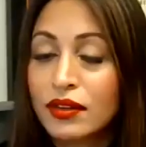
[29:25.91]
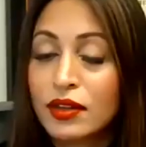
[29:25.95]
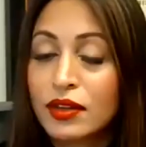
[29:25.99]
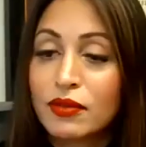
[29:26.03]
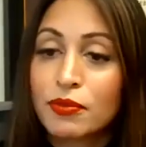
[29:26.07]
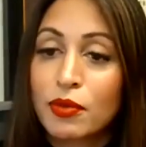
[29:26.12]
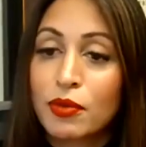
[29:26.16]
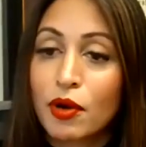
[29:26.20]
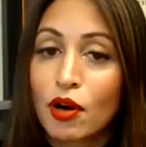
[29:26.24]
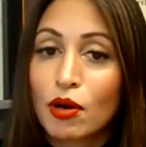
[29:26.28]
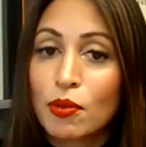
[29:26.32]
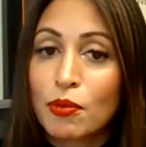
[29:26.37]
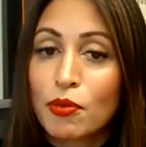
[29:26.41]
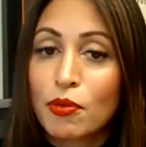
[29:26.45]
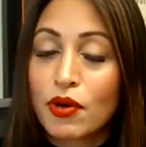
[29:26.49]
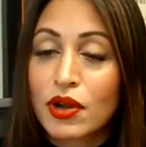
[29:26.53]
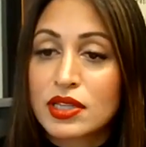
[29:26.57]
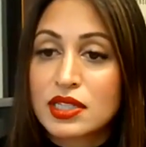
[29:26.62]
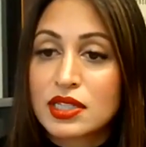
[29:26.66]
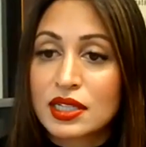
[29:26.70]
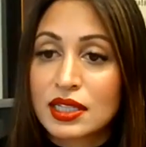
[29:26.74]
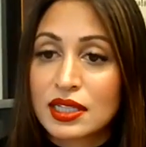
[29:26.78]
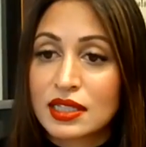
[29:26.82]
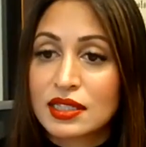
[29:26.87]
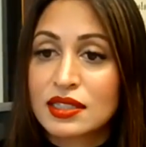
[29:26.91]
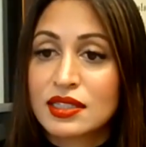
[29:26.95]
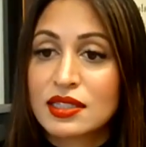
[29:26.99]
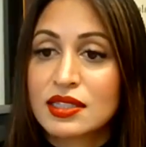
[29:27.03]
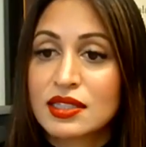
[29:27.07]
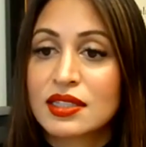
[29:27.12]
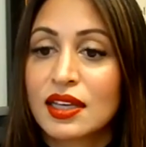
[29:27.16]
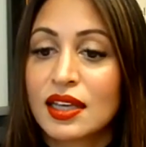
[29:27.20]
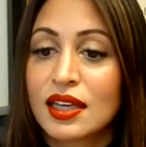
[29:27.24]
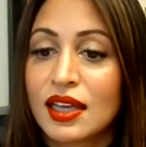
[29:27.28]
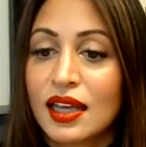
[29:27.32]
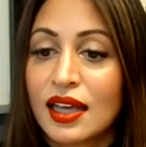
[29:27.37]
the borough
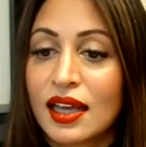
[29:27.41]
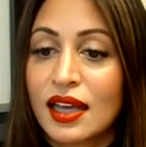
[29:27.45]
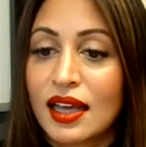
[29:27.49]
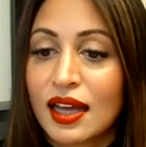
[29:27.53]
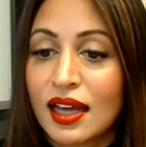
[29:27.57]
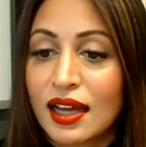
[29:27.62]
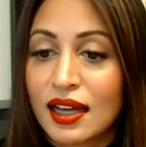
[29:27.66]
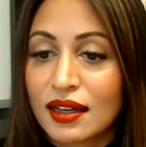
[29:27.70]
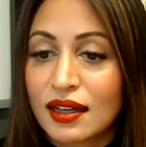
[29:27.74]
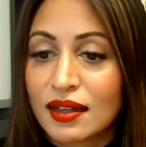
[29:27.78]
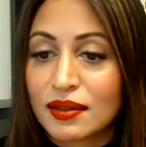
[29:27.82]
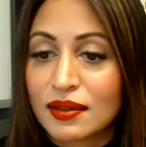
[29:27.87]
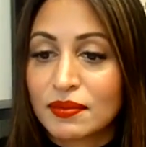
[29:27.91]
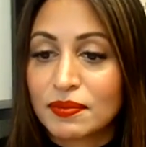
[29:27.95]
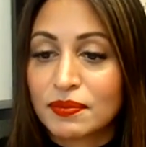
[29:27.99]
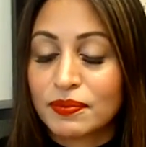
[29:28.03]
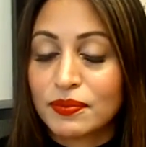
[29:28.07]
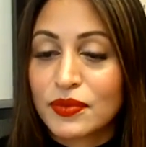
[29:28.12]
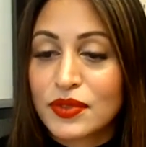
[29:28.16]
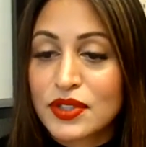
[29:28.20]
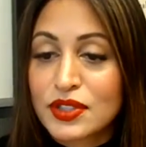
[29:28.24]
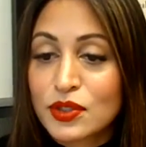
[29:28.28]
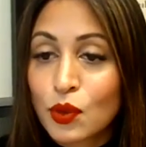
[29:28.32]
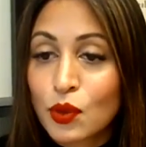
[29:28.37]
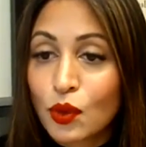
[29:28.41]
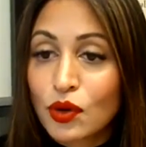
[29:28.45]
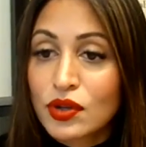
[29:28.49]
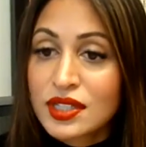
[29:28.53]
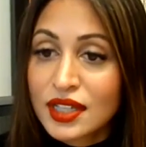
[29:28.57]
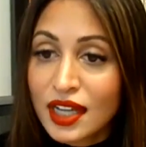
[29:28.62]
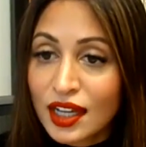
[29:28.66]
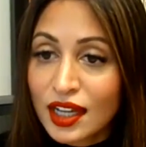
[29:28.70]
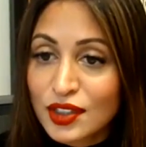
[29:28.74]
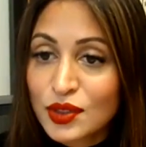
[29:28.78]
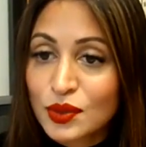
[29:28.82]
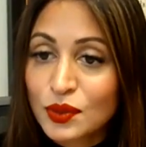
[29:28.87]
president's tour
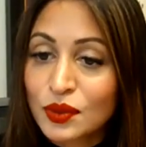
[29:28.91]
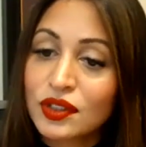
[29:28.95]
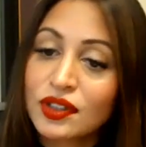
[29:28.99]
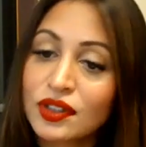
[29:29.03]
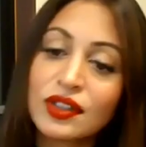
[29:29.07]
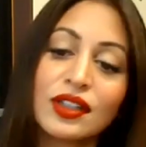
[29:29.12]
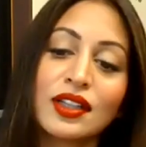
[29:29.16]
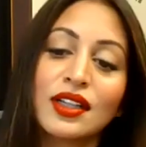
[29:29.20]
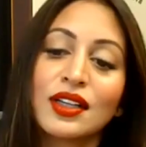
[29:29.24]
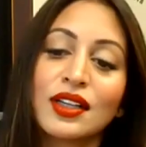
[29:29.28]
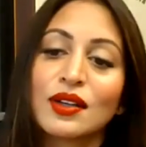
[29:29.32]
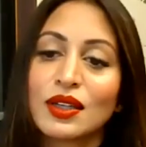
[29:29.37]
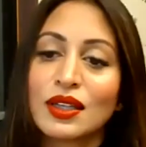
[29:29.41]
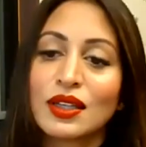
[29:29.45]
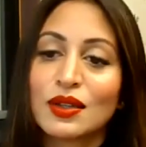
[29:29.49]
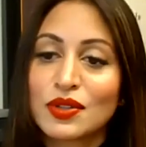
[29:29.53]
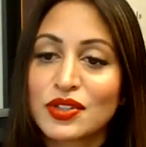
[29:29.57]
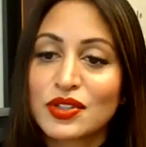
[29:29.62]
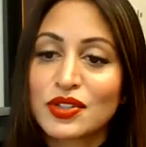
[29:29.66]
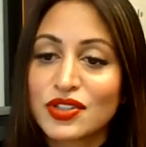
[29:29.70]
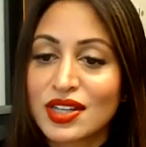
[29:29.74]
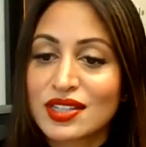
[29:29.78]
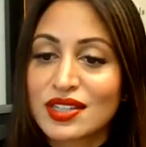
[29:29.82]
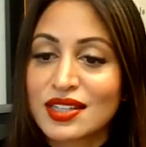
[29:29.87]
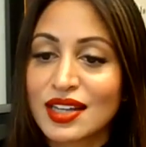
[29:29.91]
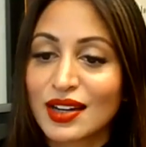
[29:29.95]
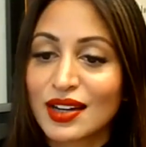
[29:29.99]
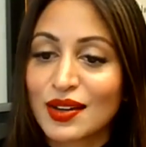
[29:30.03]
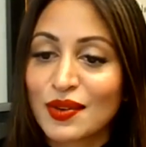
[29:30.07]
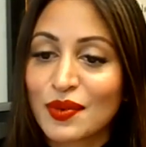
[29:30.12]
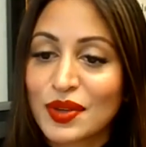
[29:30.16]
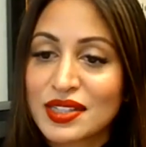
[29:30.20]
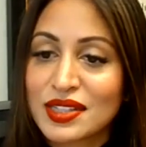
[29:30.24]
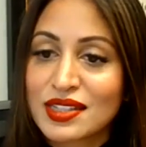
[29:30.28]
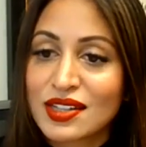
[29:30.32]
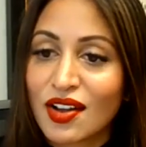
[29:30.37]
schedule. He was just at
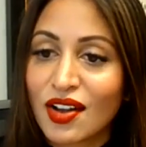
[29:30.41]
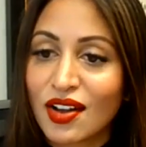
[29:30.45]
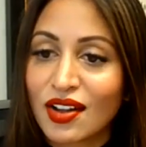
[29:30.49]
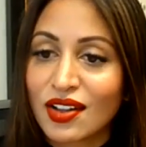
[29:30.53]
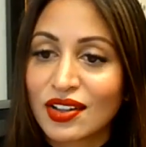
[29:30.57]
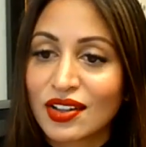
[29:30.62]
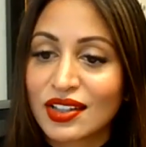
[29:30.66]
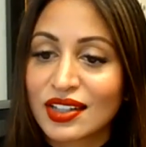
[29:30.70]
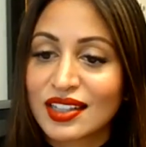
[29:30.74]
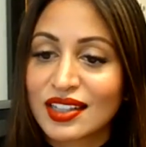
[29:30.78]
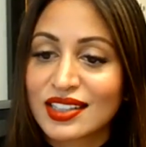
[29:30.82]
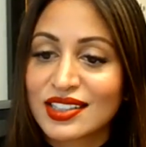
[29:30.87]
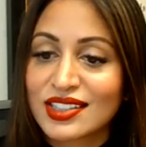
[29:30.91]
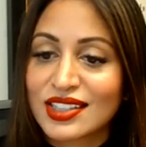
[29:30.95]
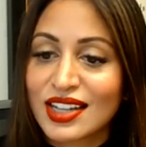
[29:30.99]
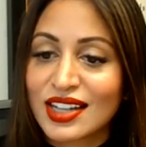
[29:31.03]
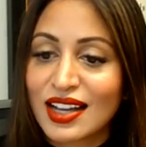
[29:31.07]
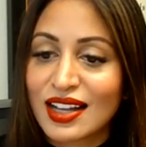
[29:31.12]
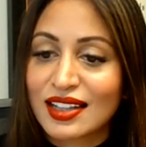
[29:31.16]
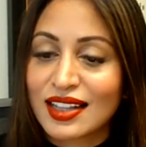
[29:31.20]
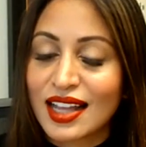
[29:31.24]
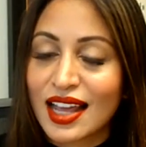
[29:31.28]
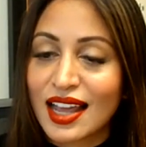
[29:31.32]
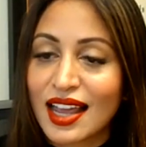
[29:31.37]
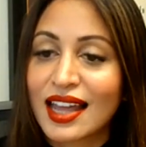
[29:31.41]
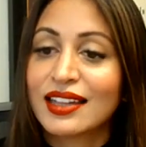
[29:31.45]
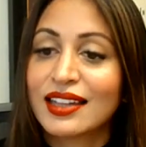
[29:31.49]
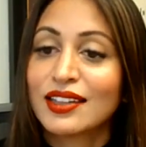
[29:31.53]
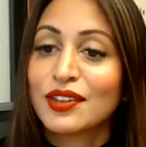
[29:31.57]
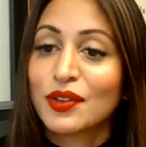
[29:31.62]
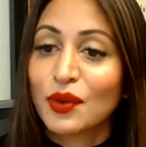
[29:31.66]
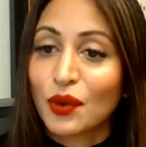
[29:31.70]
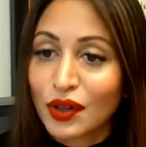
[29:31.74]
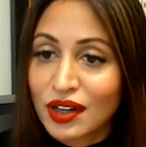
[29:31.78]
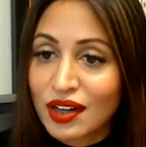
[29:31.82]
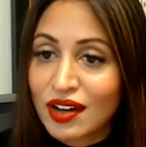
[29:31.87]
Queens College and
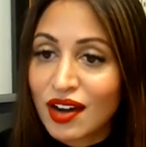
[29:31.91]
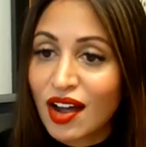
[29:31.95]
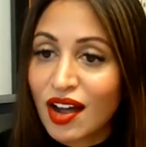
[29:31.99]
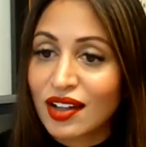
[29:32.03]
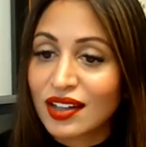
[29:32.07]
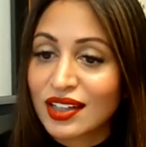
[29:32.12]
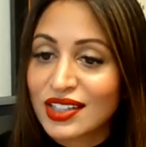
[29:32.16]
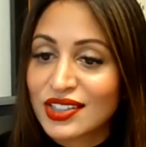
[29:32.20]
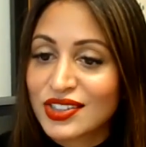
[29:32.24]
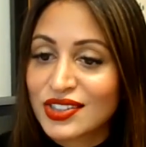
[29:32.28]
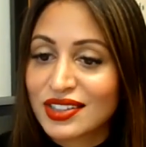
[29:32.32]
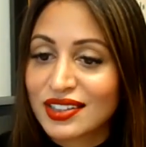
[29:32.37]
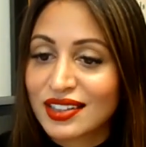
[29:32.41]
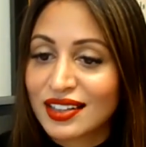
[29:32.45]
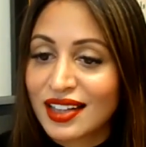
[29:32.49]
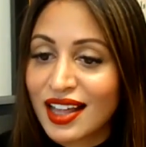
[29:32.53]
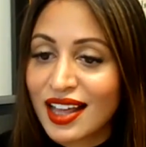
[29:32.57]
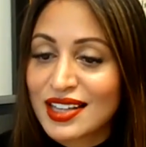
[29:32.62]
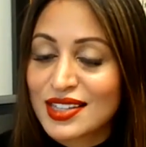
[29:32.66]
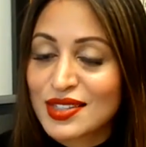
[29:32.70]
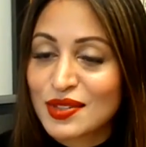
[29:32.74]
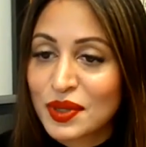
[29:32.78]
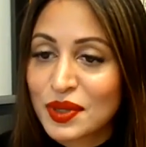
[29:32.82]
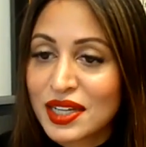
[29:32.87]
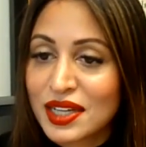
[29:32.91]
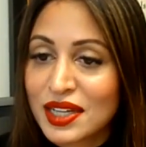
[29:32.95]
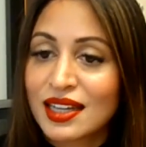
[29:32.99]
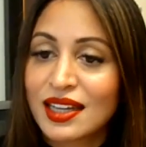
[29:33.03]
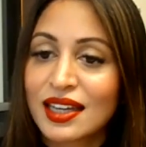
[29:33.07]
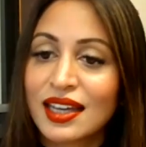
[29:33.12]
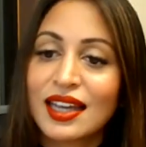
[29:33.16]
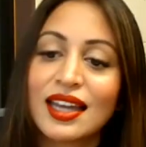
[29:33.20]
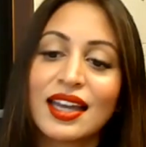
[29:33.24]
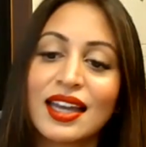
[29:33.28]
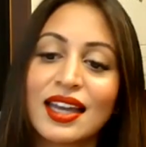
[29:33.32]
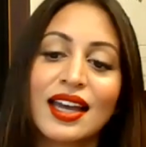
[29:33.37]
York College last week.
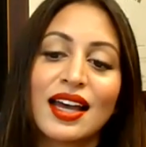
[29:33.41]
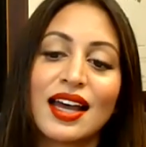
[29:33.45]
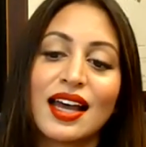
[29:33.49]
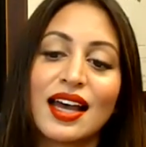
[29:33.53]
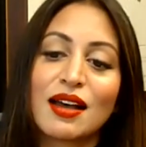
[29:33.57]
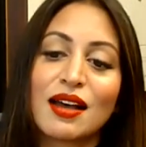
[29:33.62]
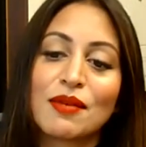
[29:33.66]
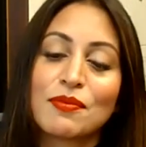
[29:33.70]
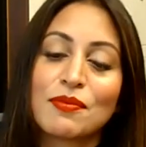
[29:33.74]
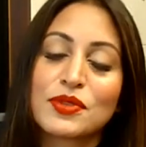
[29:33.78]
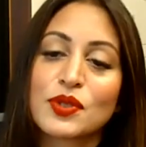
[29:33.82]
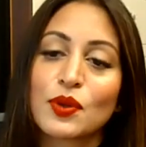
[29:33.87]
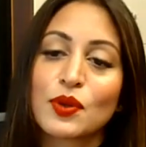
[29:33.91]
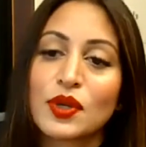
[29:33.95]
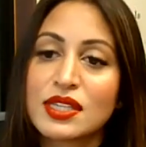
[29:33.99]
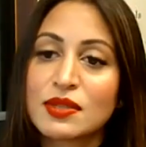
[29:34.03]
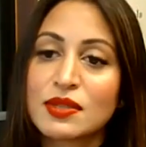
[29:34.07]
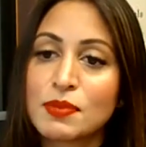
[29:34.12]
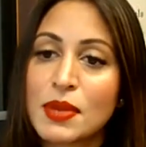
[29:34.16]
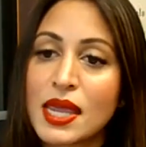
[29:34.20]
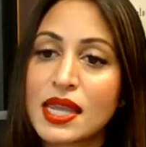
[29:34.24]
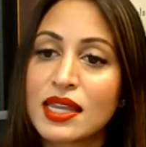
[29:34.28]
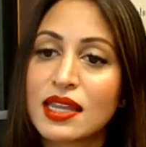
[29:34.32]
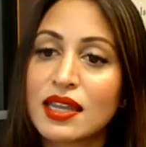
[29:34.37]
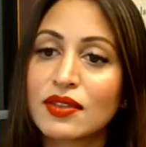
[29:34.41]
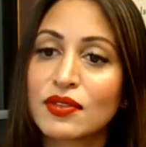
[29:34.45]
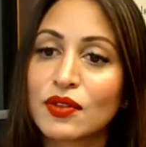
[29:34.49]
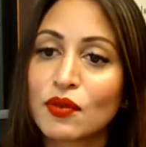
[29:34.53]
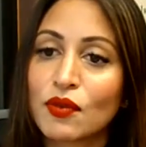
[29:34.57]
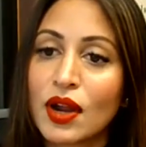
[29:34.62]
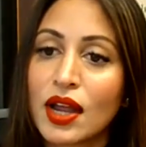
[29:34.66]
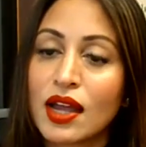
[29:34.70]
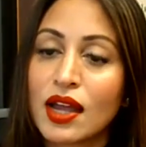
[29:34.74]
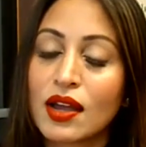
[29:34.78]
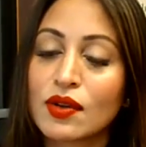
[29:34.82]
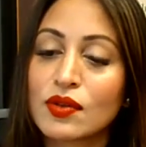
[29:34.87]
So he's making the
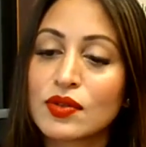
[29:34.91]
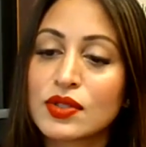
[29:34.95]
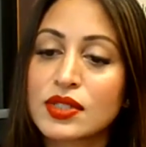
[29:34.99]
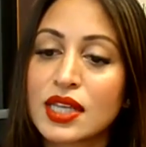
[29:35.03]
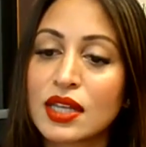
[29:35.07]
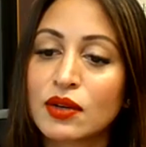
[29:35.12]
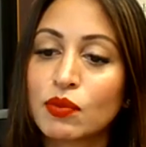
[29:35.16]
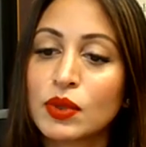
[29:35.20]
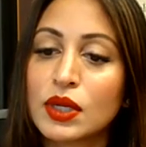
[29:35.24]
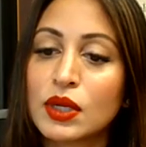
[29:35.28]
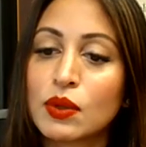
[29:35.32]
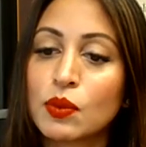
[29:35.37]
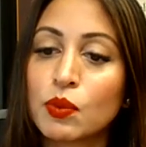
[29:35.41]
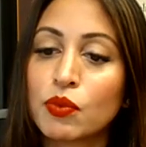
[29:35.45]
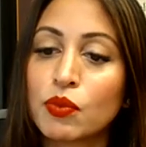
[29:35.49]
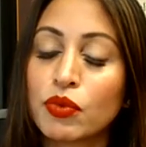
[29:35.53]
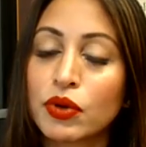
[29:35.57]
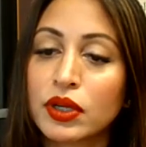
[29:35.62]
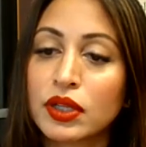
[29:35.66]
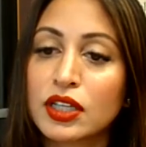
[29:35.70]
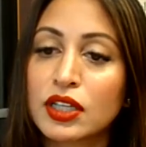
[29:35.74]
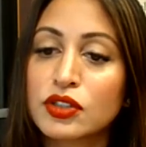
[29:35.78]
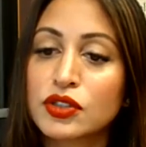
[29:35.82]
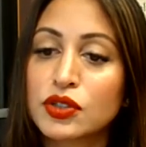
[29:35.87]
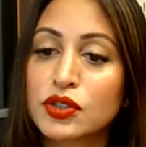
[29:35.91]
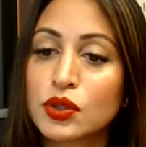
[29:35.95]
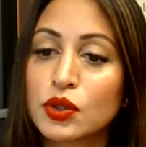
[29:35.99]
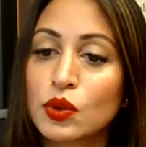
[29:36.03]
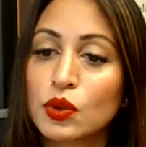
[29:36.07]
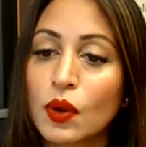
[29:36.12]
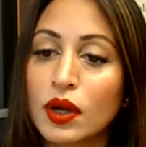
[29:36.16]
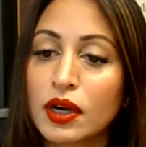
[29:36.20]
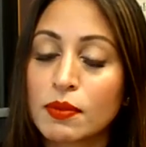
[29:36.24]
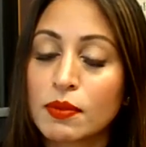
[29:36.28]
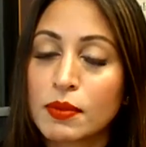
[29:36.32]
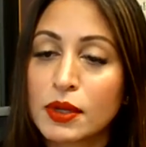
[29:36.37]
rounds, and we really do
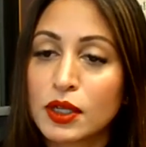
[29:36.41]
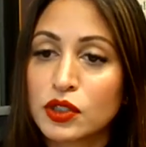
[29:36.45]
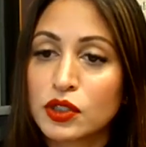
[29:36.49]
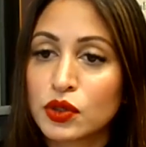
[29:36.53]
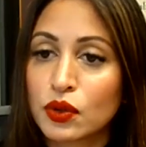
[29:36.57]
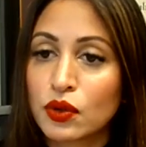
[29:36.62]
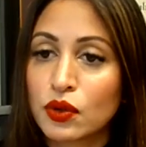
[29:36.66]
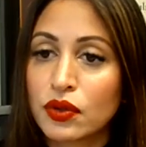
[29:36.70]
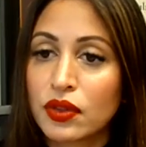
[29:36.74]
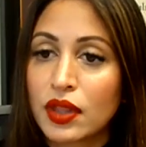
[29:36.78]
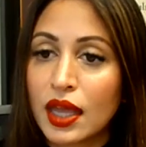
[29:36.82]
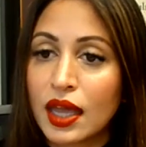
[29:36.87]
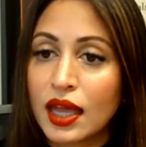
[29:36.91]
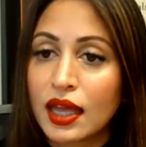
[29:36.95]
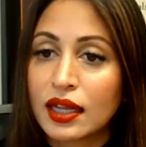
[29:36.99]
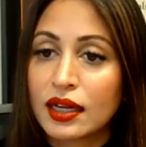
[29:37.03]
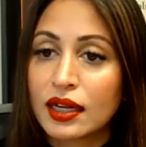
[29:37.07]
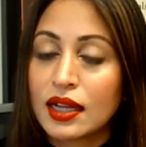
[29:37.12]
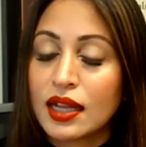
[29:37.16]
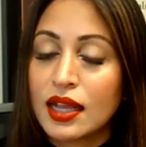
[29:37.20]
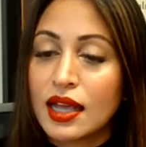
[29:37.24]
want to make sure that